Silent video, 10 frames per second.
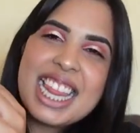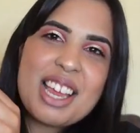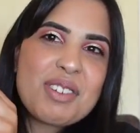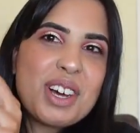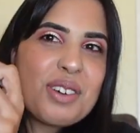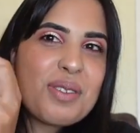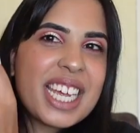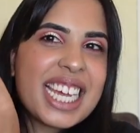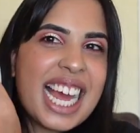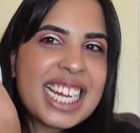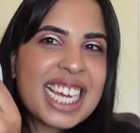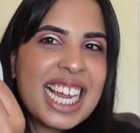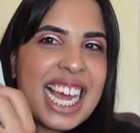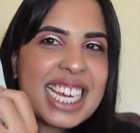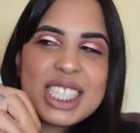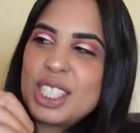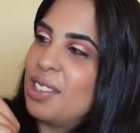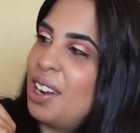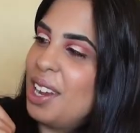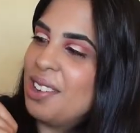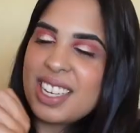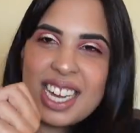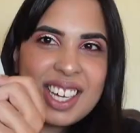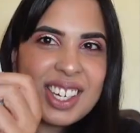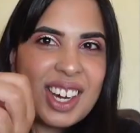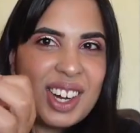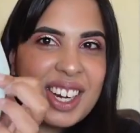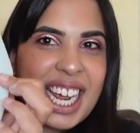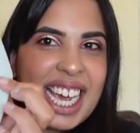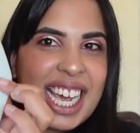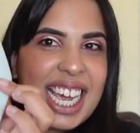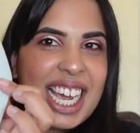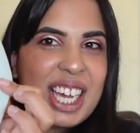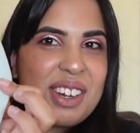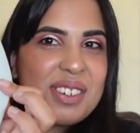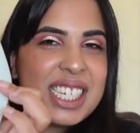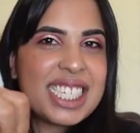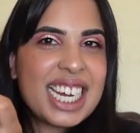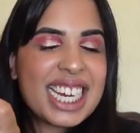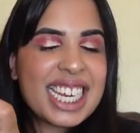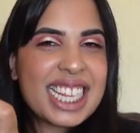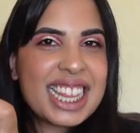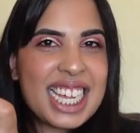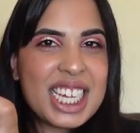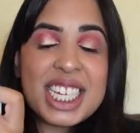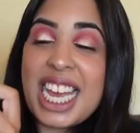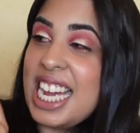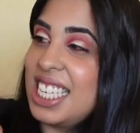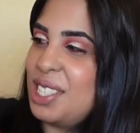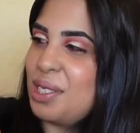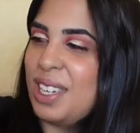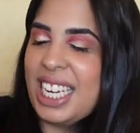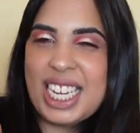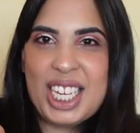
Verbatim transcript: and they've got the weekend collection logo on it, which I think again is really